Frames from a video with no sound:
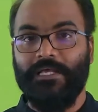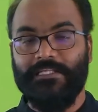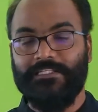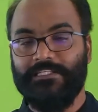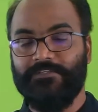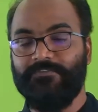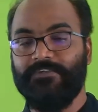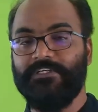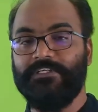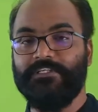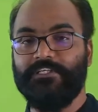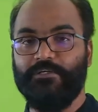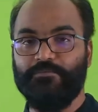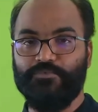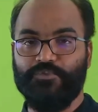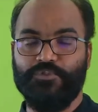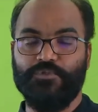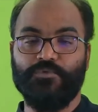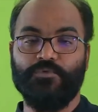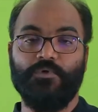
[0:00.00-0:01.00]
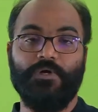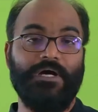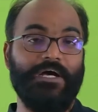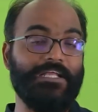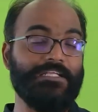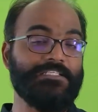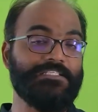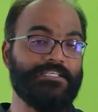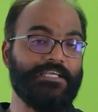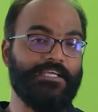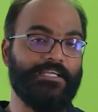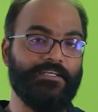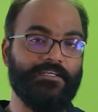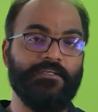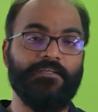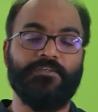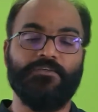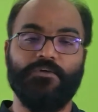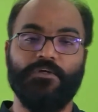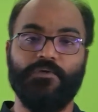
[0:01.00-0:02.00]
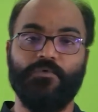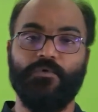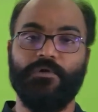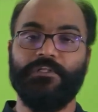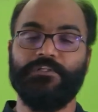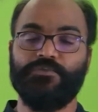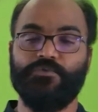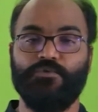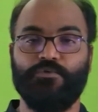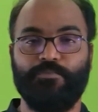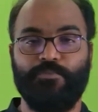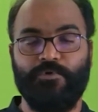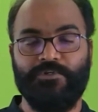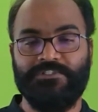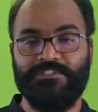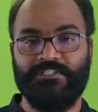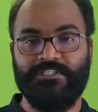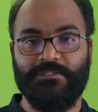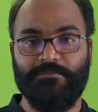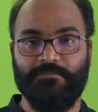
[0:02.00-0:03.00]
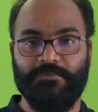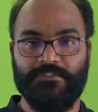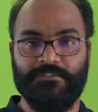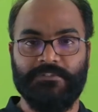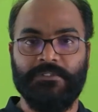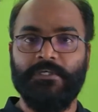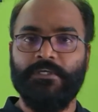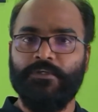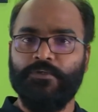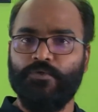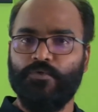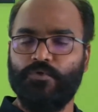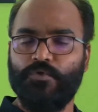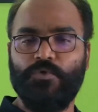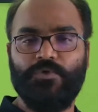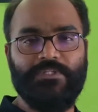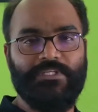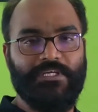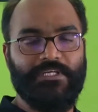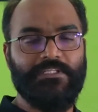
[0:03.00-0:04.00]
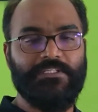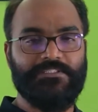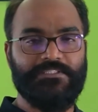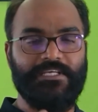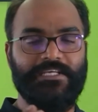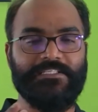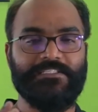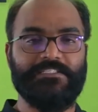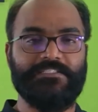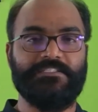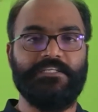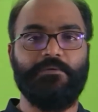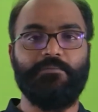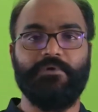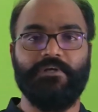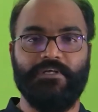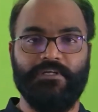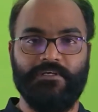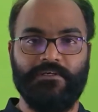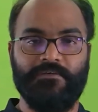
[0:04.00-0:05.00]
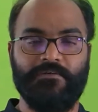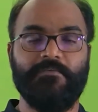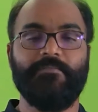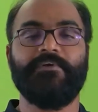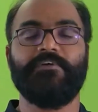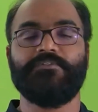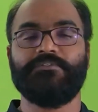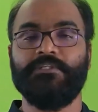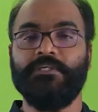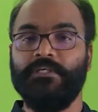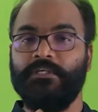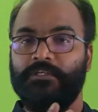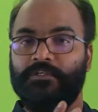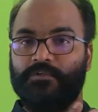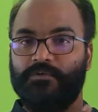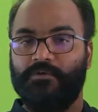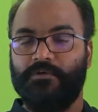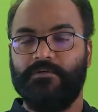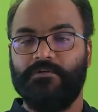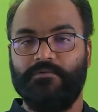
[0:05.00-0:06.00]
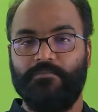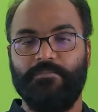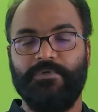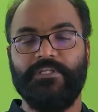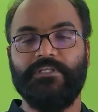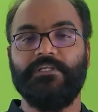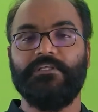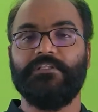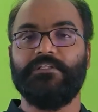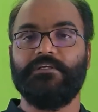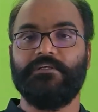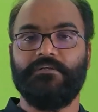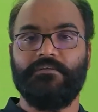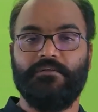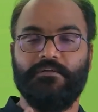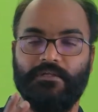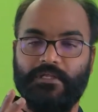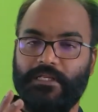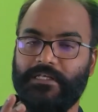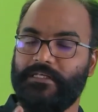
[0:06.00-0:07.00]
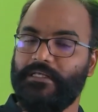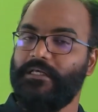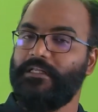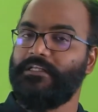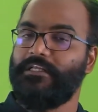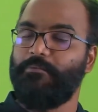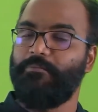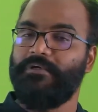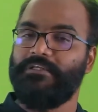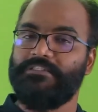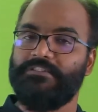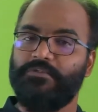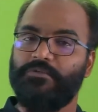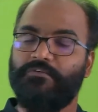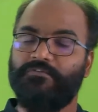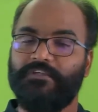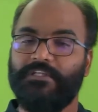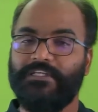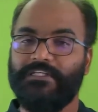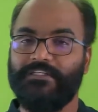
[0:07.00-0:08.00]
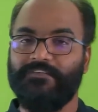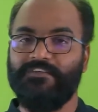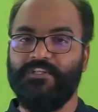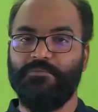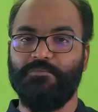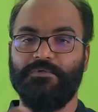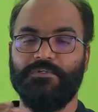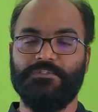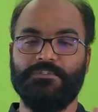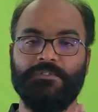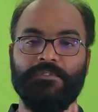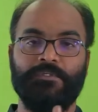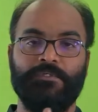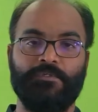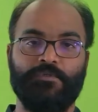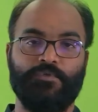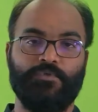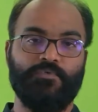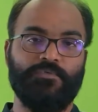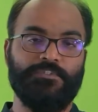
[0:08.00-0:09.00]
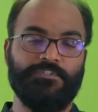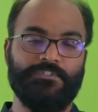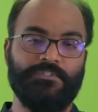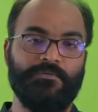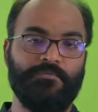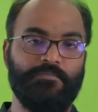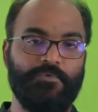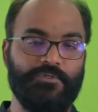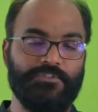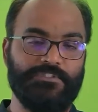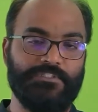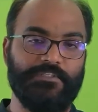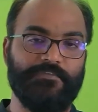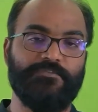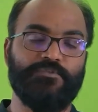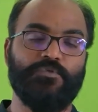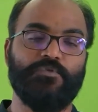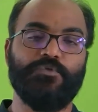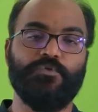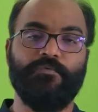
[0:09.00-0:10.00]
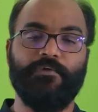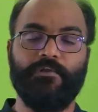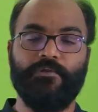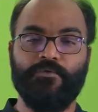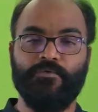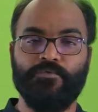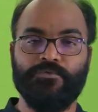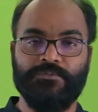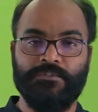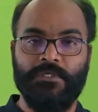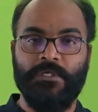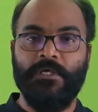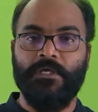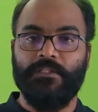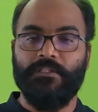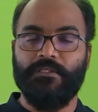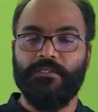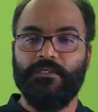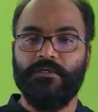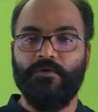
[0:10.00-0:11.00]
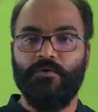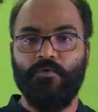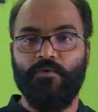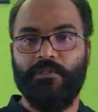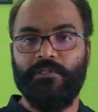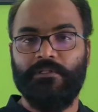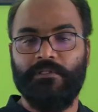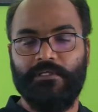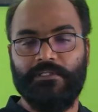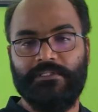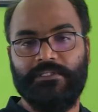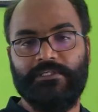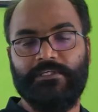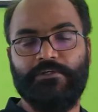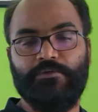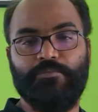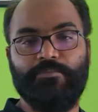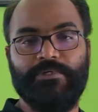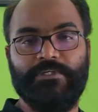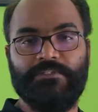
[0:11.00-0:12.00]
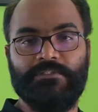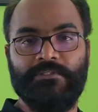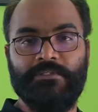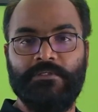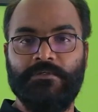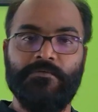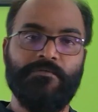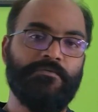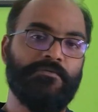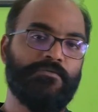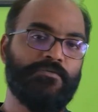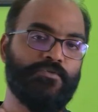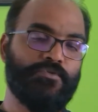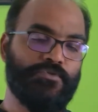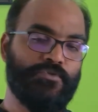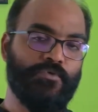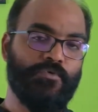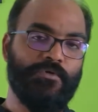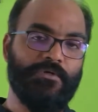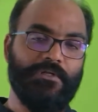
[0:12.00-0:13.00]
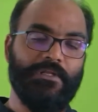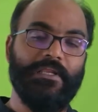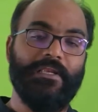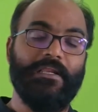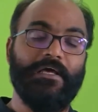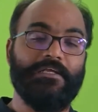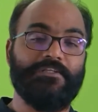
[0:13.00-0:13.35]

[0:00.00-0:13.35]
And then when it comes to unsigned, you can only store positive numbers. You know that the size is doubled because you're bringing the entire capacity of negative numbers towards positive. So you will use the whole 32 bits to store a